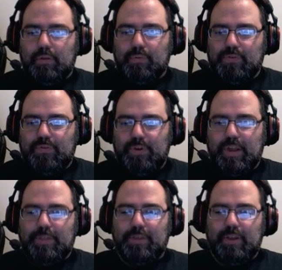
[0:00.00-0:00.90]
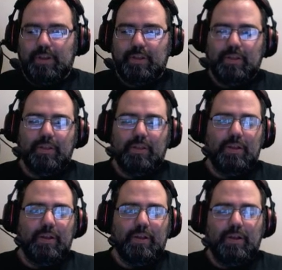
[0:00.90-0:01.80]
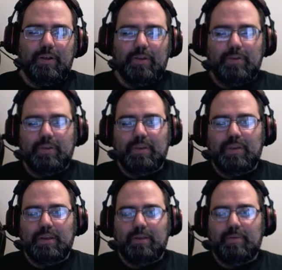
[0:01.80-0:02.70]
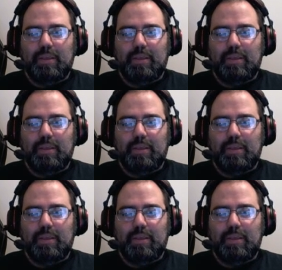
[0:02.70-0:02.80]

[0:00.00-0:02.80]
for nothing. Oh, are you kidding me?